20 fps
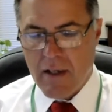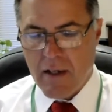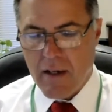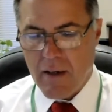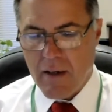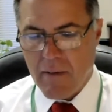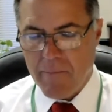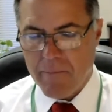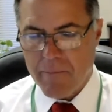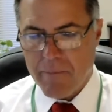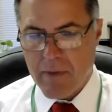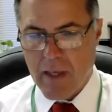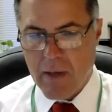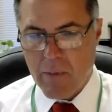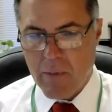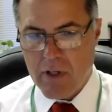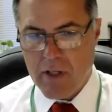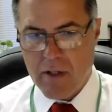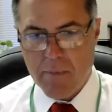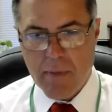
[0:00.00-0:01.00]

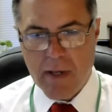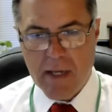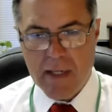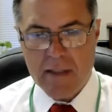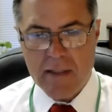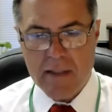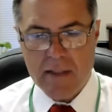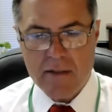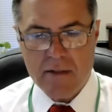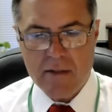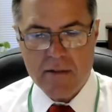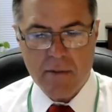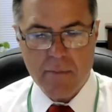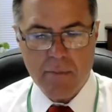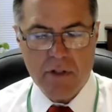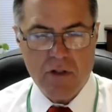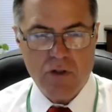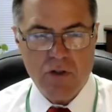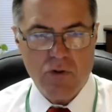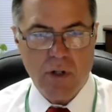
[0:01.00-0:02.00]
And we had made this
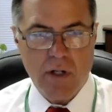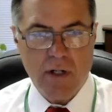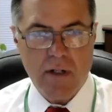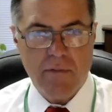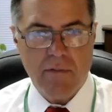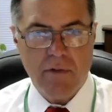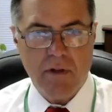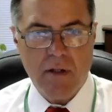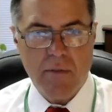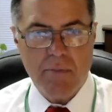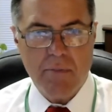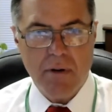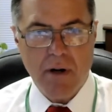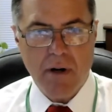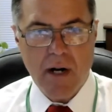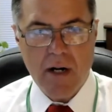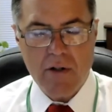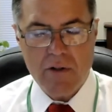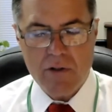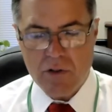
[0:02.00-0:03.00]
administratively
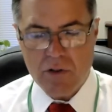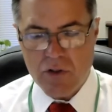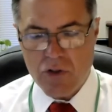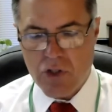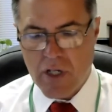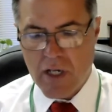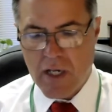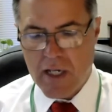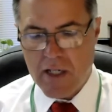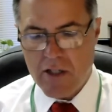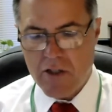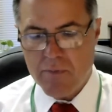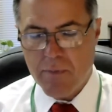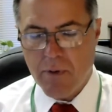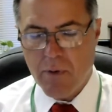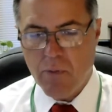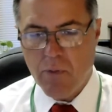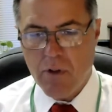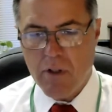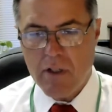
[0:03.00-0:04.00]
prior to the change,
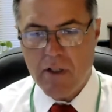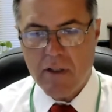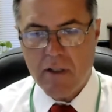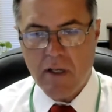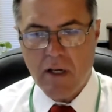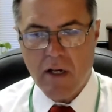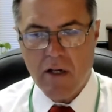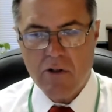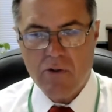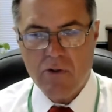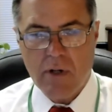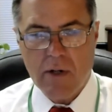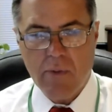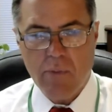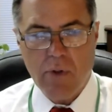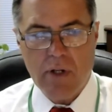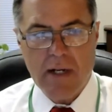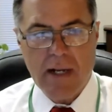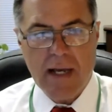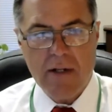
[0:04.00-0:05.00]
but one in the
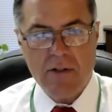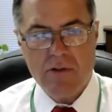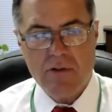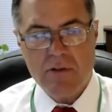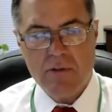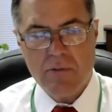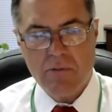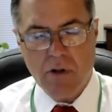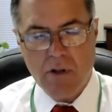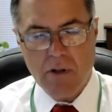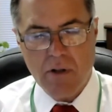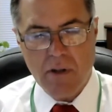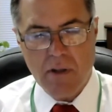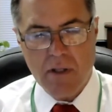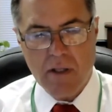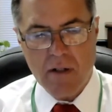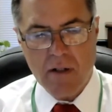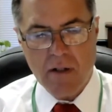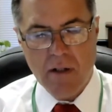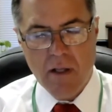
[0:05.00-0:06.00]
contract, we now, rather
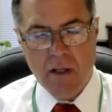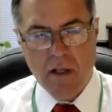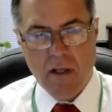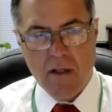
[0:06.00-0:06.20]
than